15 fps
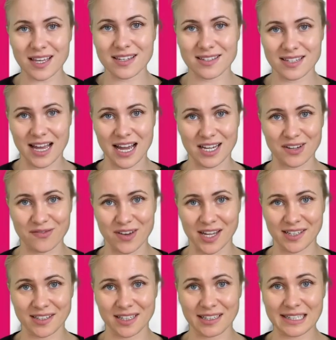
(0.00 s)
sad
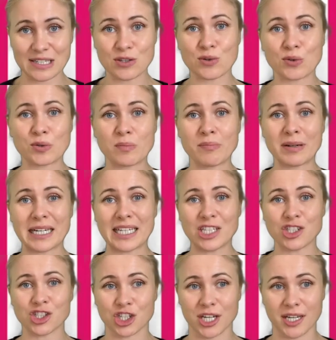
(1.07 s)
event is called
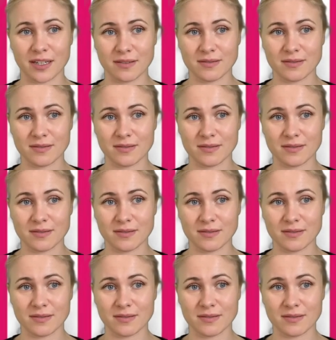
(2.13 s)
bleaching.